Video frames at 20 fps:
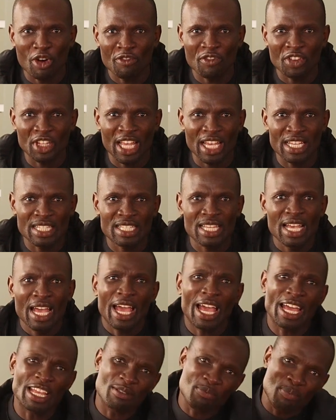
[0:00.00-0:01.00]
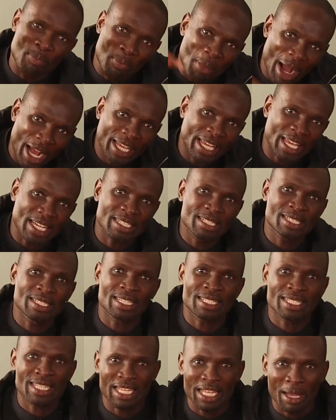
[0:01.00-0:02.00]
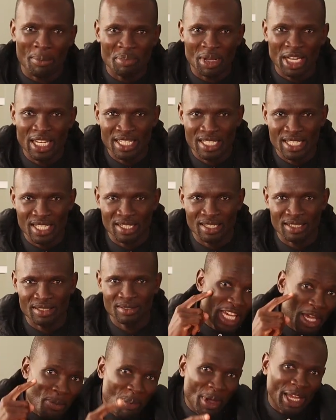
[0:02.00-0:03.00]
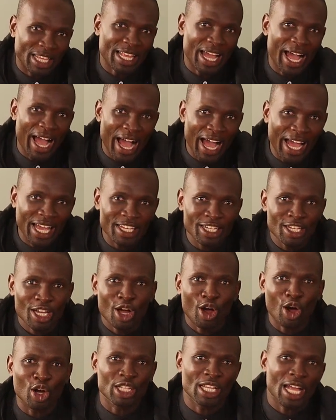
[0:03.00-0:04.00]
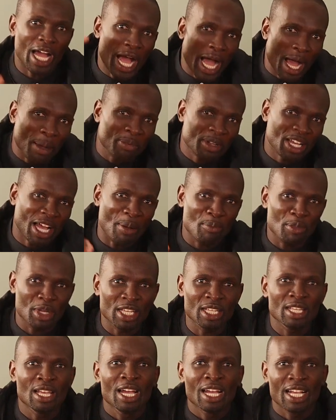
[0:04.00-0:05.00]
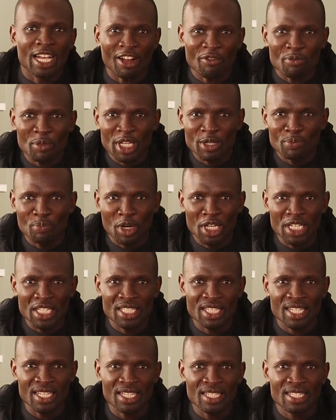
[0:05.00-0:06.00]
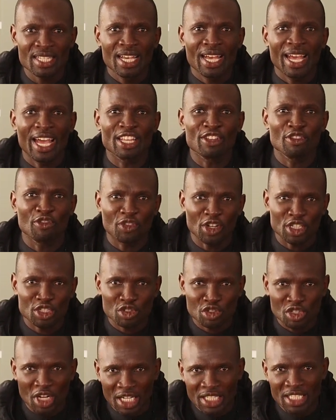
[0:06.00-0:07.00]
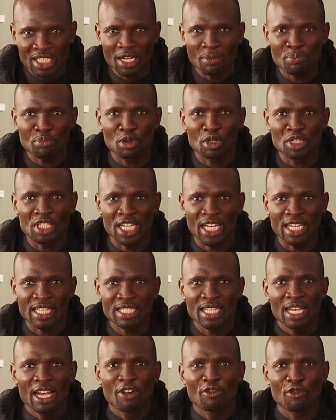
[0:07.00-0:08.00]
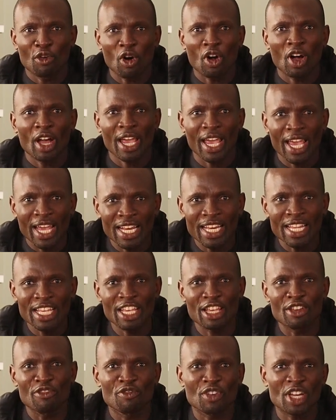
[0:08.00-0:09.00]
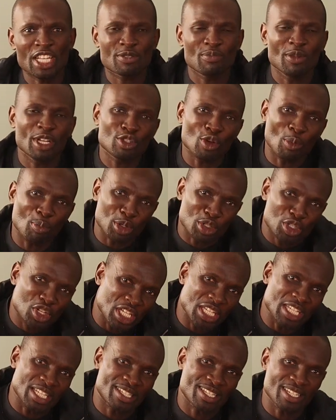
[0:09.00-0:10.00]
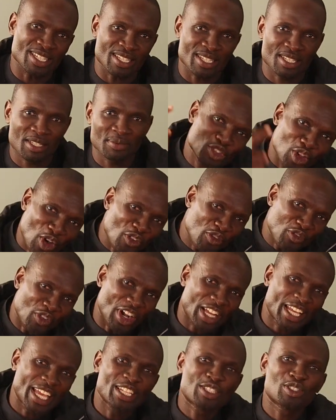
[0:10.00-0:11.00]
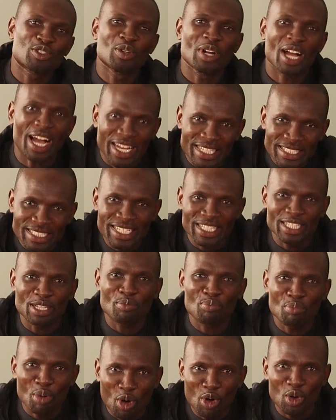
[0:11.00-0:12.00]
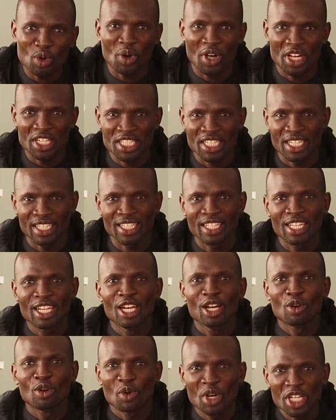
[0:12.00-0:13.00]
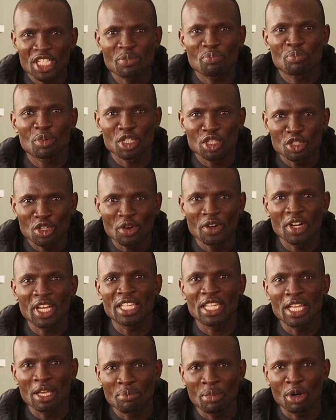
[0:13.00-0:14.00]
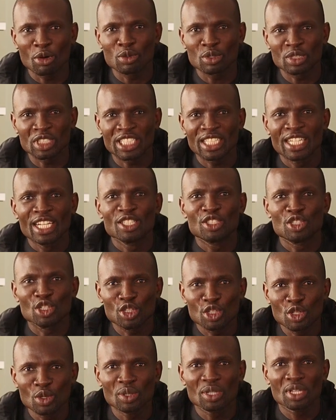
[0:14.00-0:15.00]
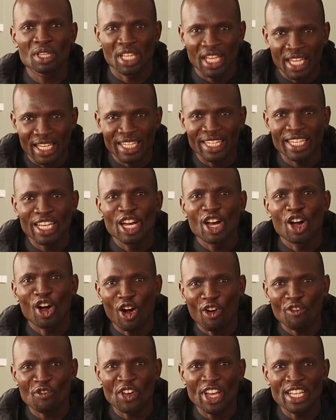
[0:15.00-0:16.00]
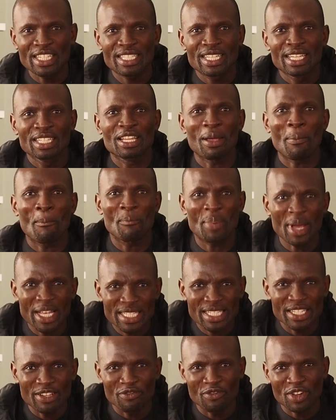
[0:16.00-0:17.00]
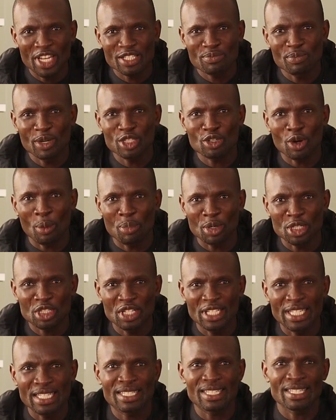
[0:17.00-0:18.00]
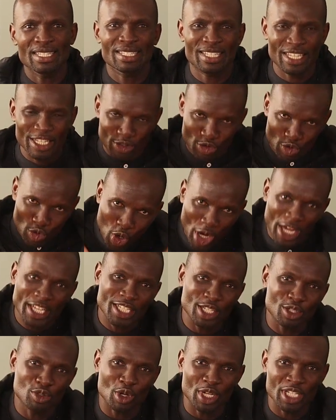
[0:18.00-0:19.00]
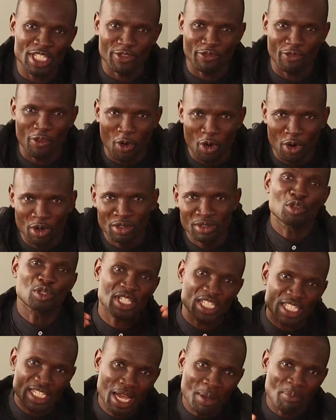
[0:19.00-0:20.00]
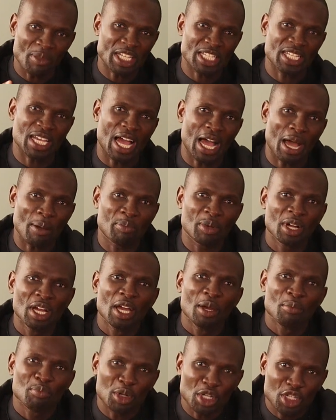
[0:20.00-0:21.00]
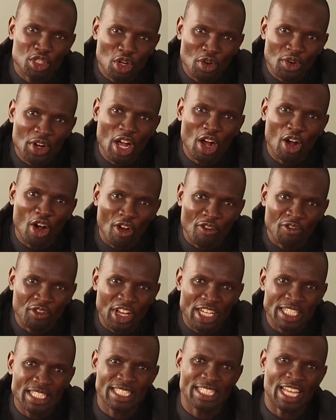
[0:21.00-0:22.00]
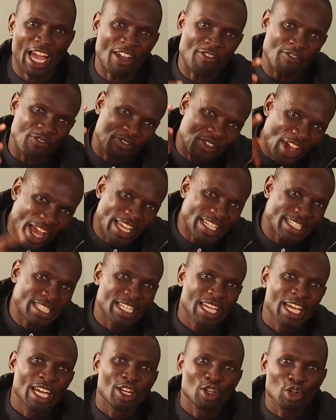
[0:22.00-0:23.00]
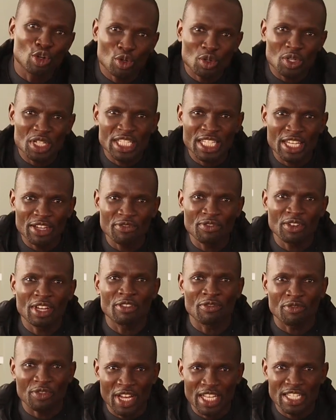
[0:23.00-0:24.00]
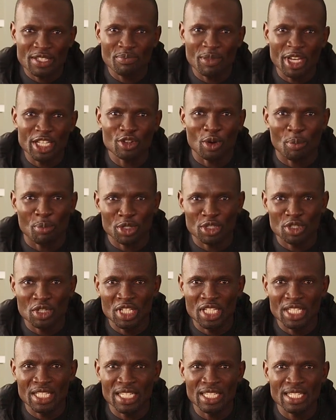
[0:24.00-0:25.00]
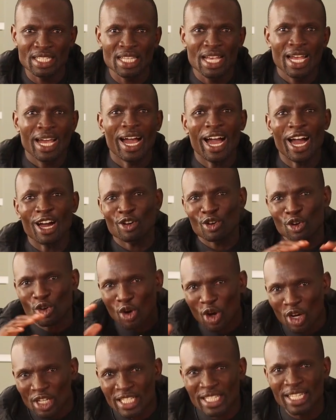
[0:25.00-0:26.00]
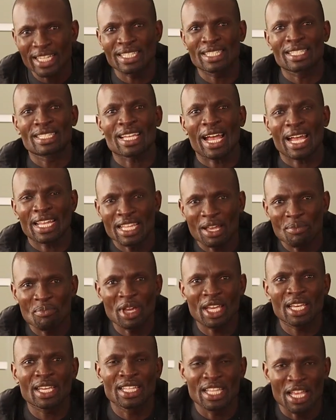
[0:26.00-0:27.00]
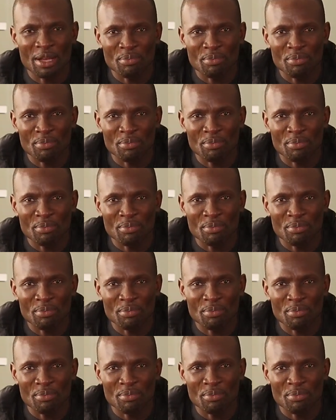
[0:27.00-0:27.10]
confidence and market sustainability. Keep an eye on upcoming government policies and infrastructure projects for early investment opportunities. Don't forget to answer the poll question: which Pretoria neighborhood do you think offers the best investment opportunities in 2024? To sum it up, Pretoria offers diverse, lucrative investment opportunities across its dynamic